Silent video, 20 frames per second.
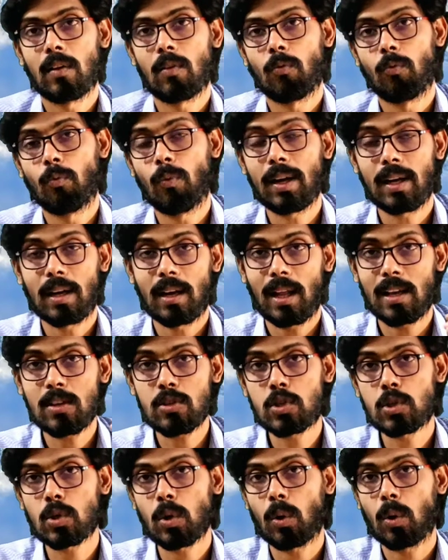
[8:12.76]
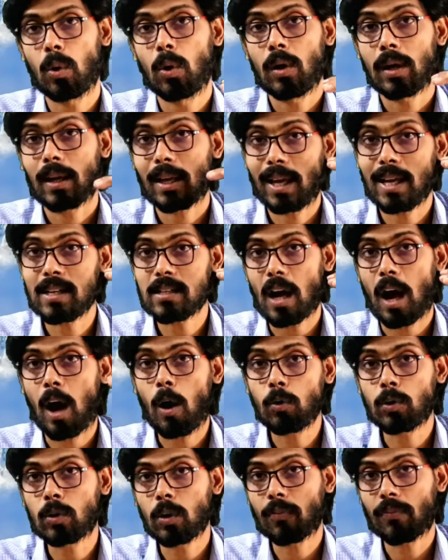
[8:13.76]
When Lencho get
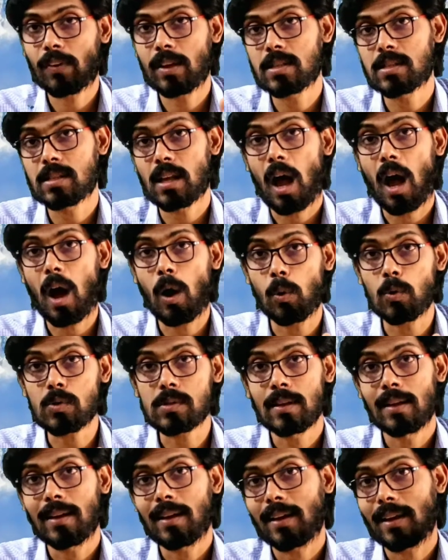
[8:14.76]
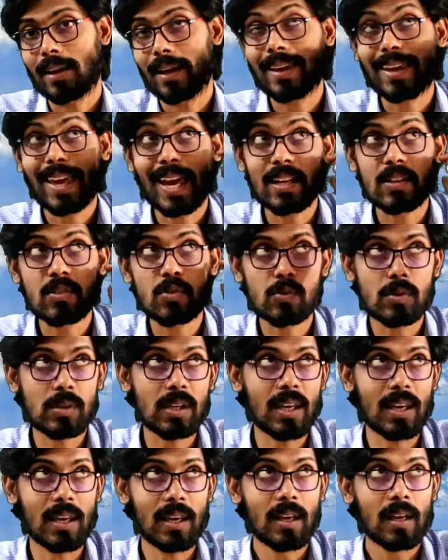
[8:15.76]
out of his house, he can
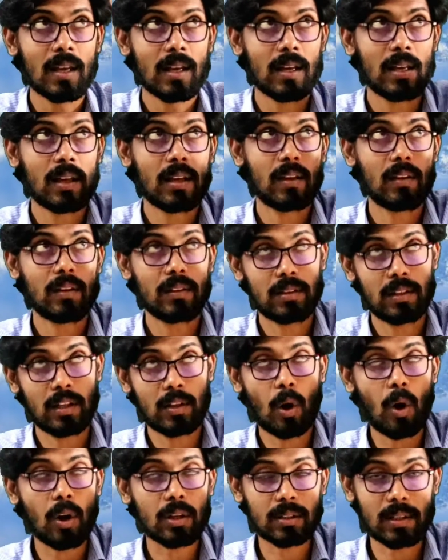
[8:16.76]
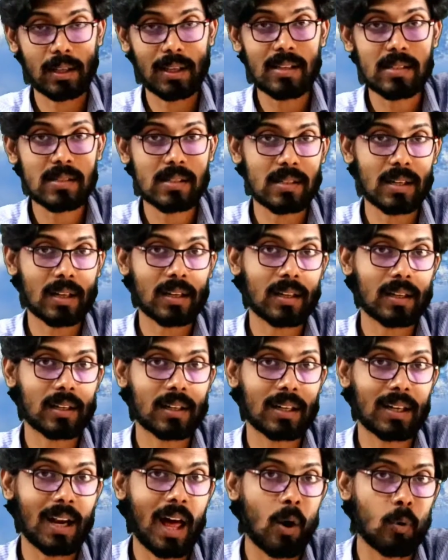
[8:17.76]
see the northeast
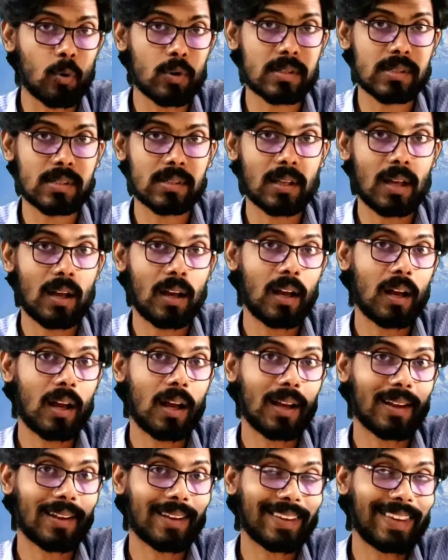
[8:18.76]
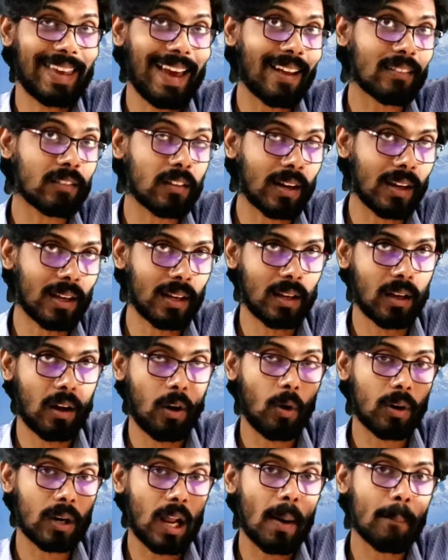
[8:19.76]
clouds gathering
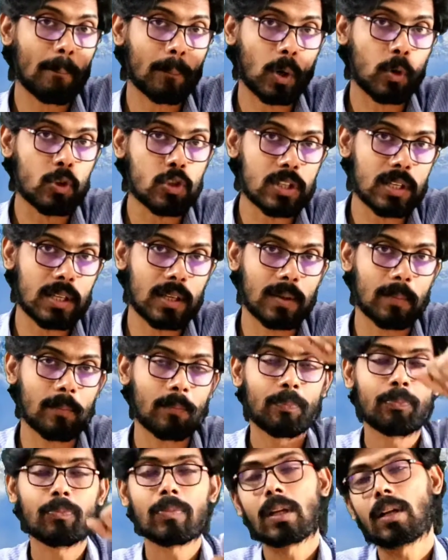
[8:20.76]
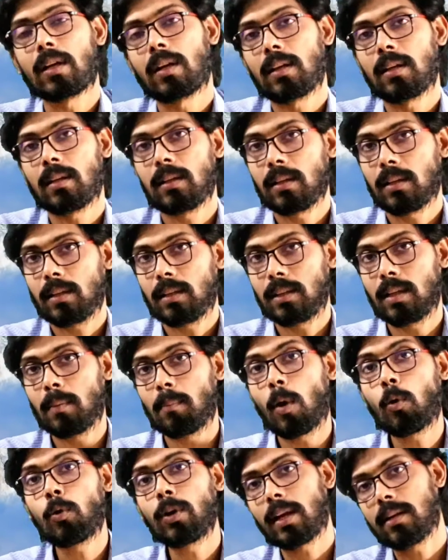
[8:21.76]
or approaching the
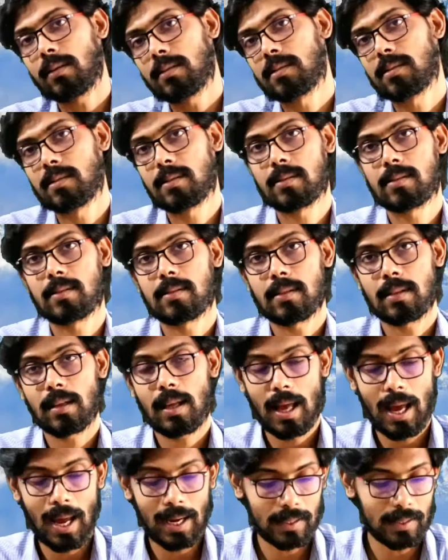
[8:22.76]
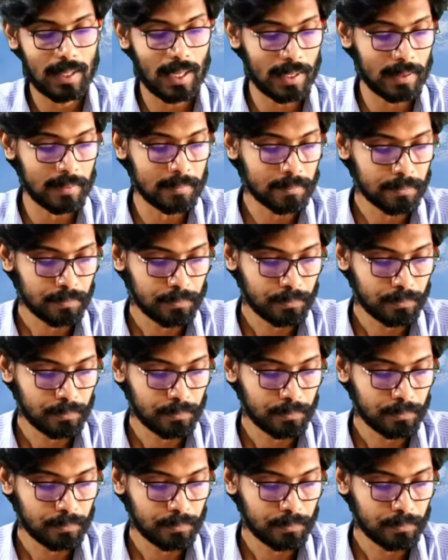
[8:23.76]
mountains. And then